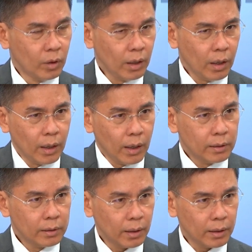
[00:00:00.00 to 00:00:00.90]
Uh,
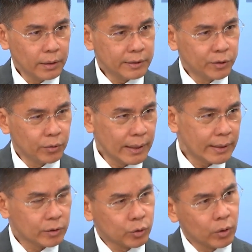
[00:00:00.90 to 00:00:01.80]
uh, it's unique
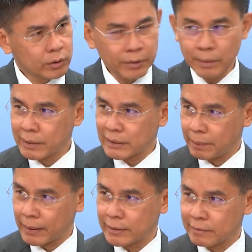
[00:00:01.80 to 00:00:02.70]
in two or three mm.
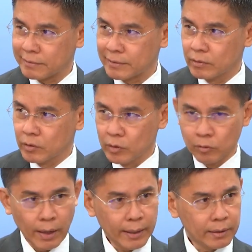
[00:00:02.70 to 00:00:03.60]
perspectives.
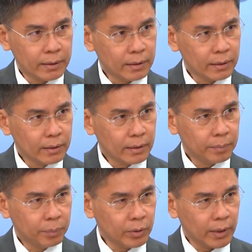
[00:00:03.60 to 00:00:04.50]
One,
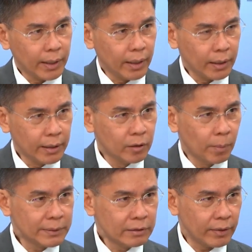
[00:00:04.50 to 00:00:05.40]
it put the
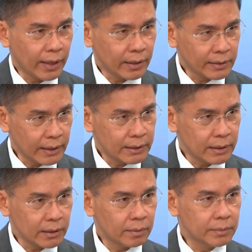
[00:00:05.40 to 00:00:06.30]
Indo-Pacific at the
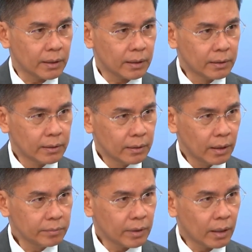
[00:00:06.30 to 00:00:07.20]
center of the, mm.
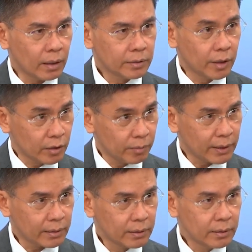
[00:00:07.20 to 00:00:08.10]
of the document.
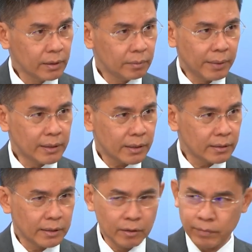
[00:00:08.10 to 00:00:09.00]
It
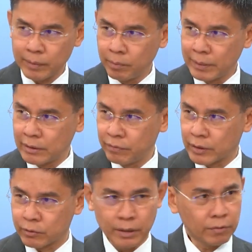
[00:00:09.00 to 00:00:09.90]
mentioned Indo-Pacific
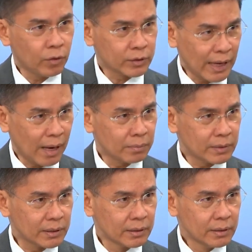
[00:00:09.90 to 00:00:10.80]
three or four
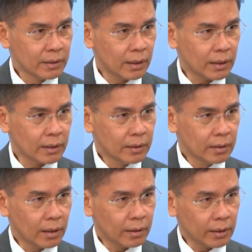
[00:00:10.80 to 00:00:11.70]
times. Okay. Oh, uh,
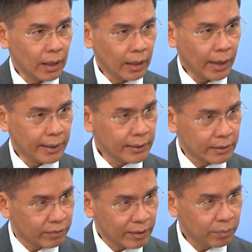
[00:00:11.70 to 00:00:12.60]
uh, uh, and that's
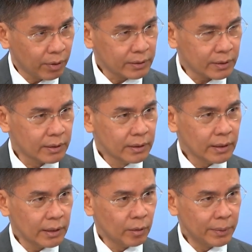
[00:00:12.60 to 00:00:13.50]
very important.
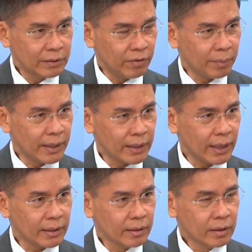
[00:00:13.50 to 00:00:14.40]
Indo-Pacific meaning
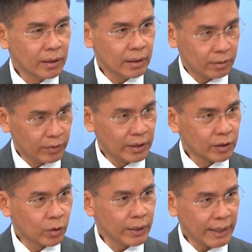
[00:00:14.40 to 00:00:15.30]
then we
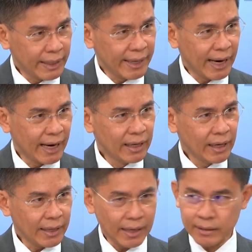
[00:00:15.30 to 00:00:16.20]
include India
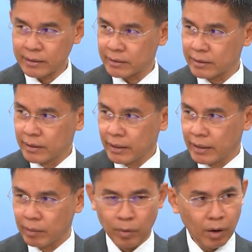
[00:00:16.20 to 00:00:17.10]
and mm. Asia
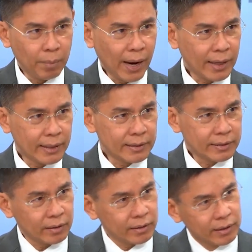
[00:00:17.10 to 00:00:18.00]
in a more balanced,
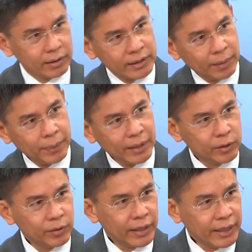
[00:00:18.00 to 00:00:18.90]
not mm. tipping
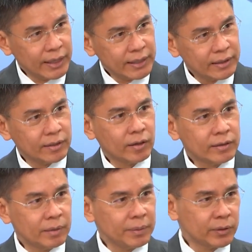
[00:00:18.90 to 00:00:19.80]
into the east, not
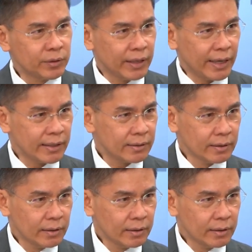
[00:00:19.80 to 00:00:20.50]
tipping into the east,